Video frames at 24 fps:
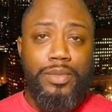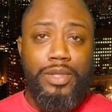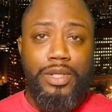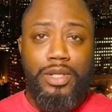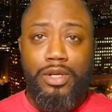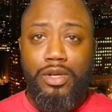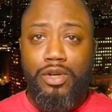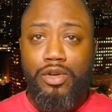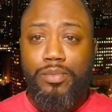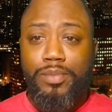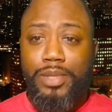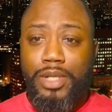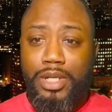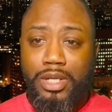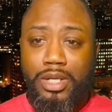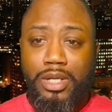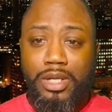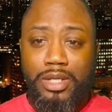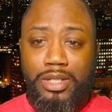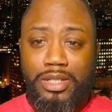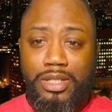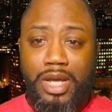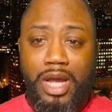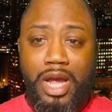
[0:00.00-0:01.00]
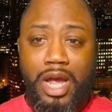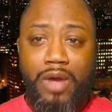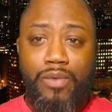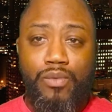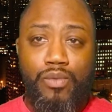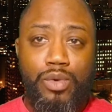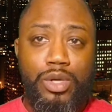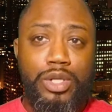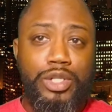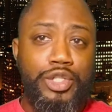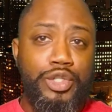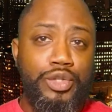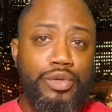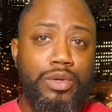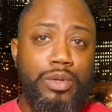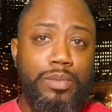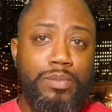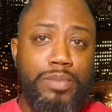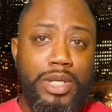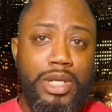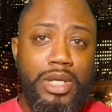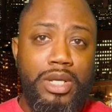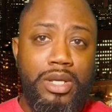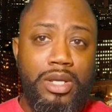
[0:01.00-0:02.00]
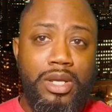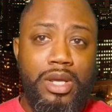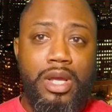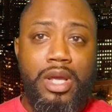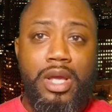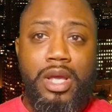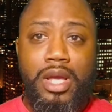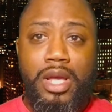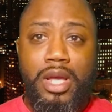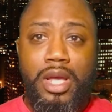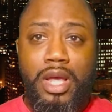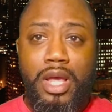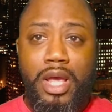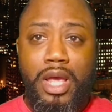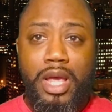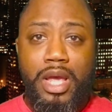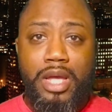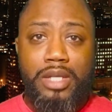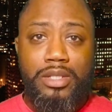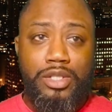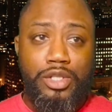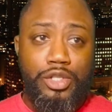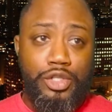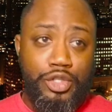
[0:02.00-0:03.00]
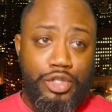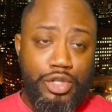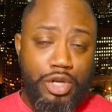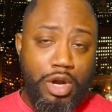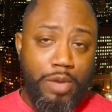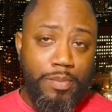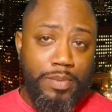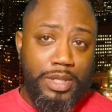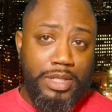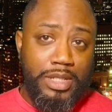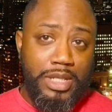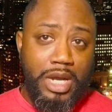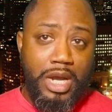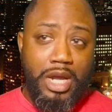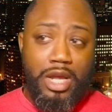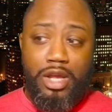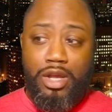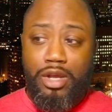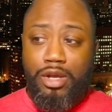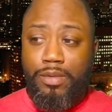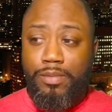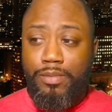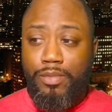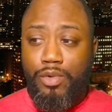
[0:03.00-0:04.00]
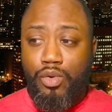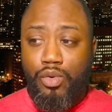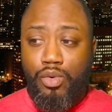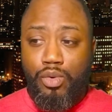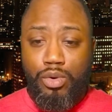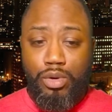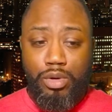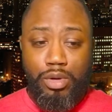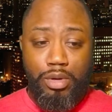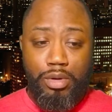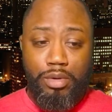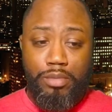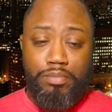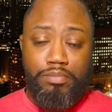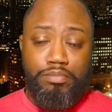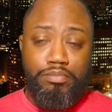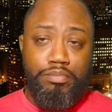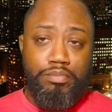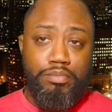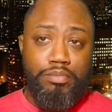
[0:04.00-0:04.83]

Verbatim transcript: you know because i want you to be as sharp as i am or